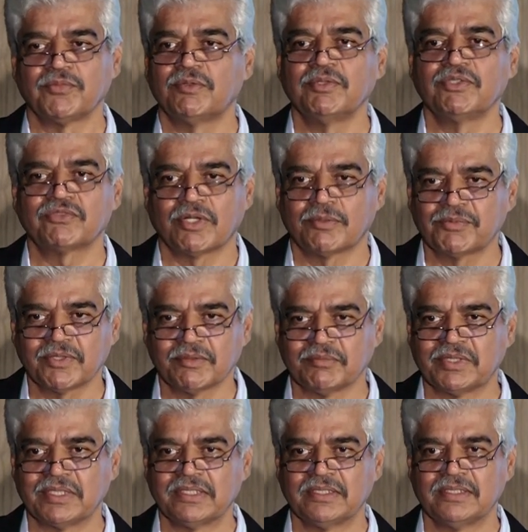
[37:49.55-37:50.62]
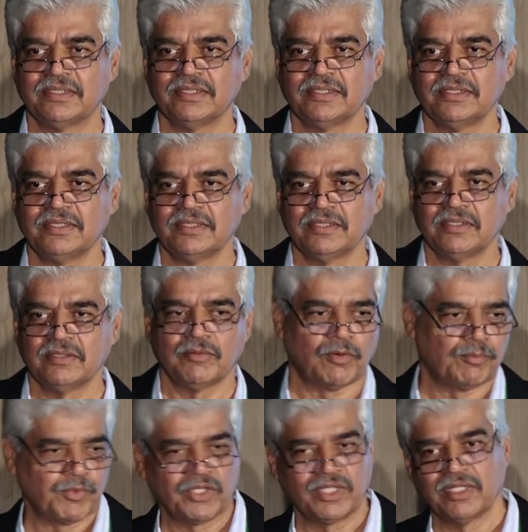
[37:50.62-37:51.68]
Nobody stops him. Or
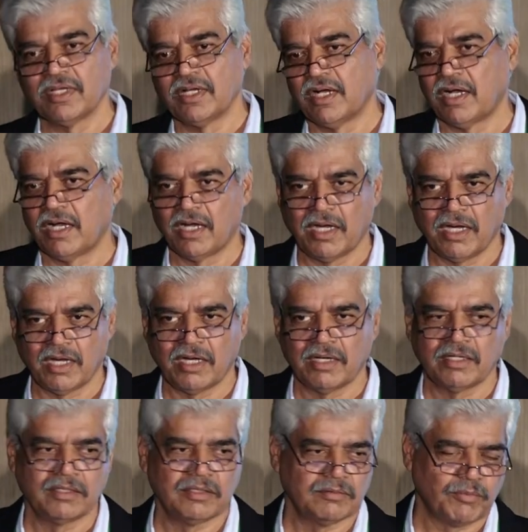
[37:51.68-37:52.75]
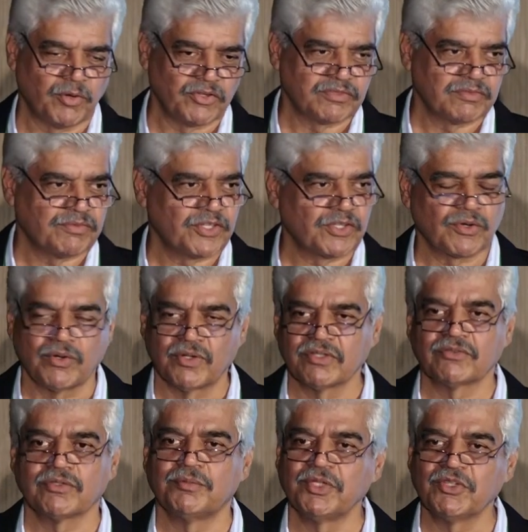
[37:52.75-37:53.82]
putting uh, poison for the
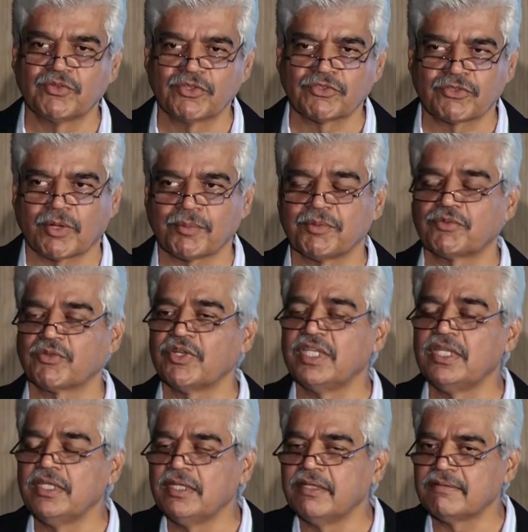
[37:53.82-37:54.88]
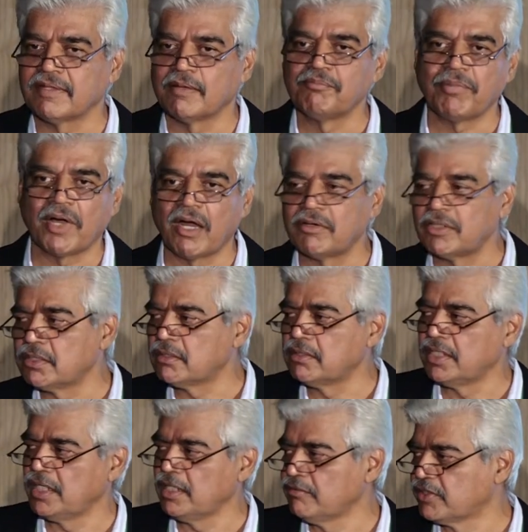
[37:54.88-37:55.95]
rodents. Nobody is going to stop him. So he is empowered to
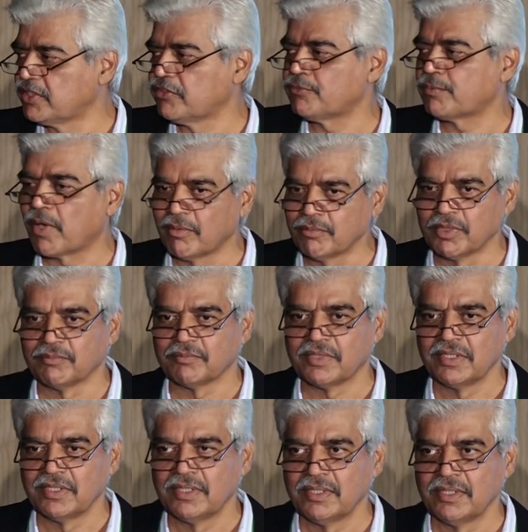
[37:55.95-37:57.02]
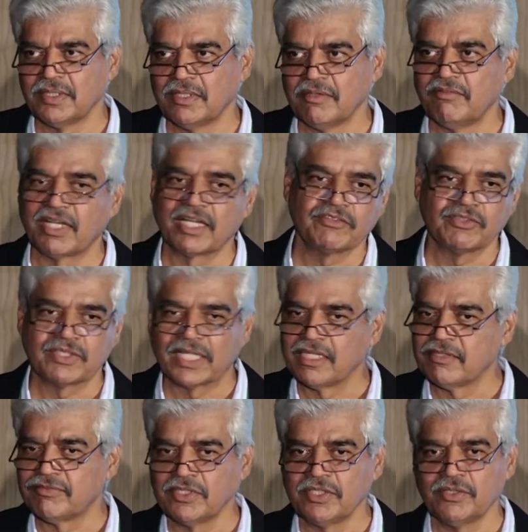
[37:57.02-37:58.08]
deal with his problem. Whereas with
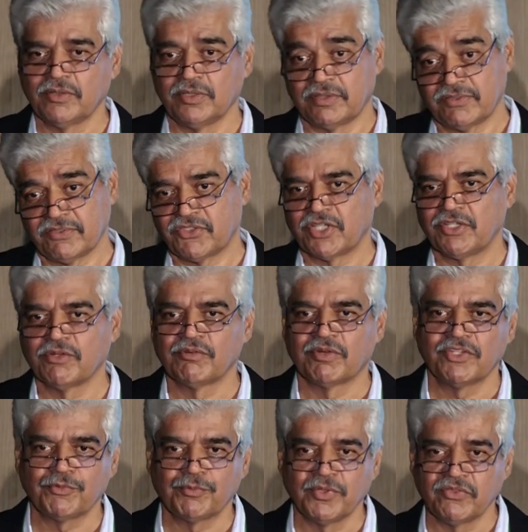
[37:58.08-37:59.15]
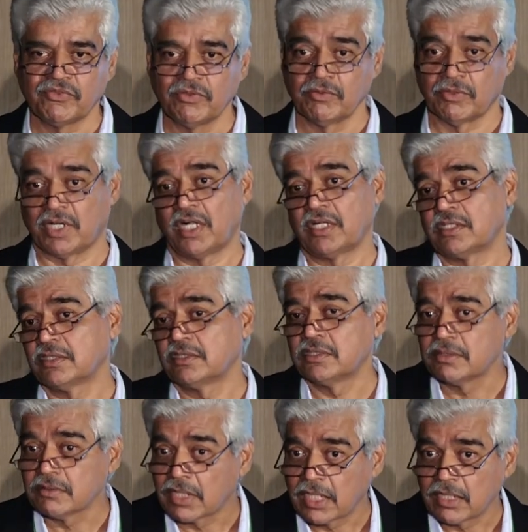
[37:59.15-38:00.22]
elephant, no, it's a Schedule 1 species. You can't touch
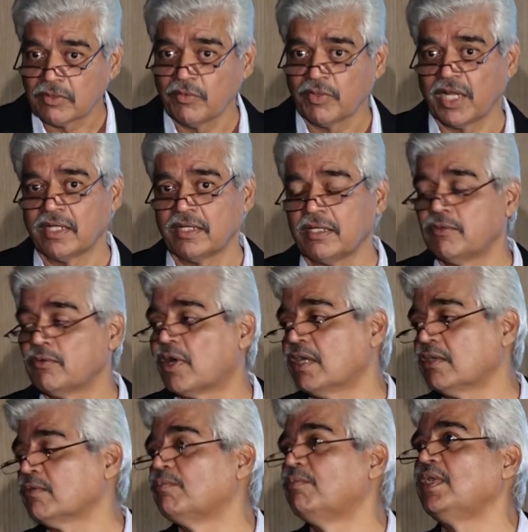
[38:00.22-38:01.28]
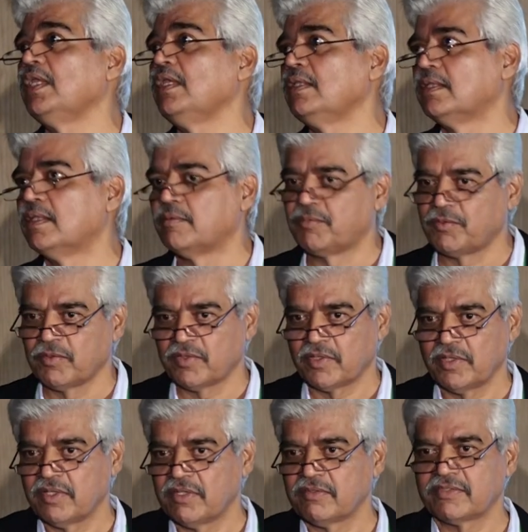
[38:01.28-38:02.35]
it, you can't look at it, you can't even breathe the
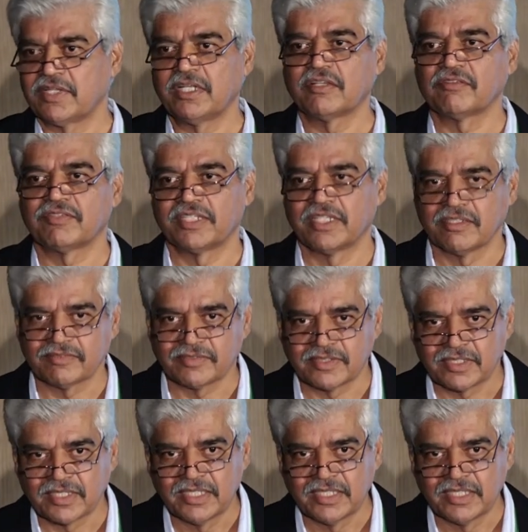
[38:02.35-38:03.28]
scent of an elephant.